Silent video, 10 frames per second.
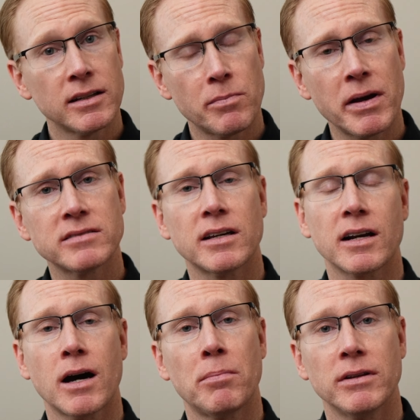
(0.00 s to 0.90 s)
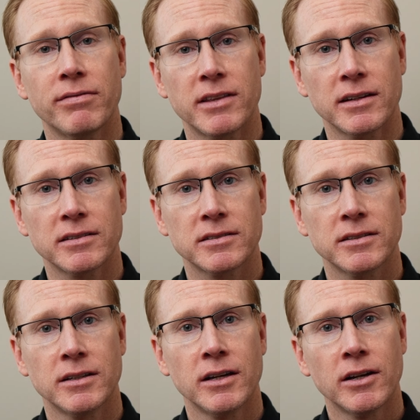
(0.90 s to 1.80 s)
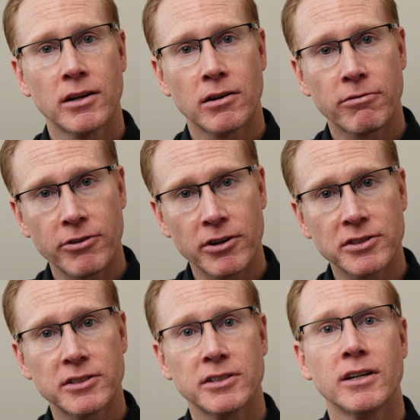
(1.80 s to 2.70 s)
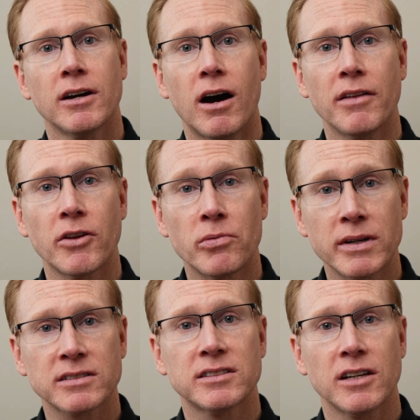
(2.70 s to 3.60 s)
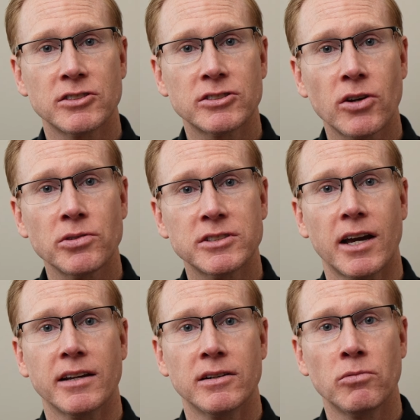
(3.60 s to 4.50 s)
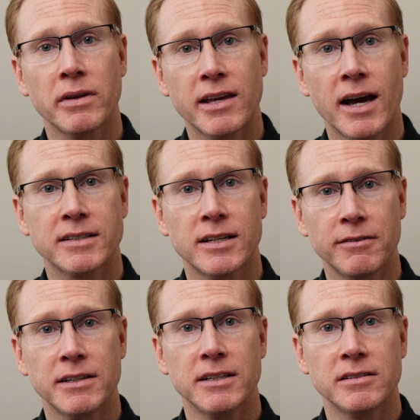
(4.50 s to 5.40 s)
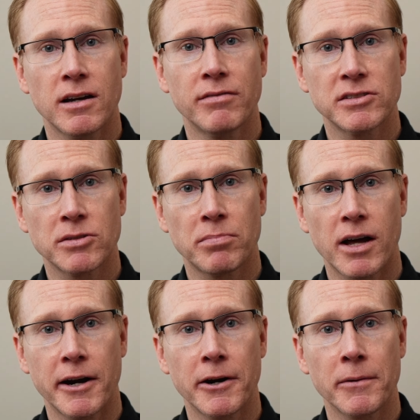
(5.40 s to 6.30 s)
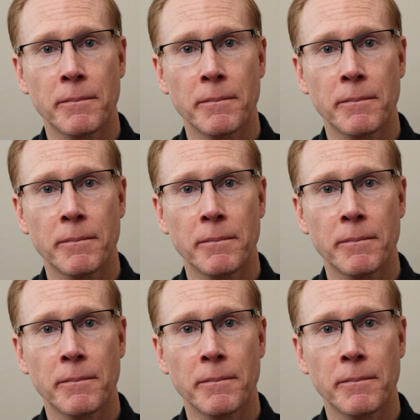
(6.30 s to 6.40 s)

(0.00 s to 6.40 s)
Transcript: depends on a couple of things. First, on the risks associated with the activities of the supplier.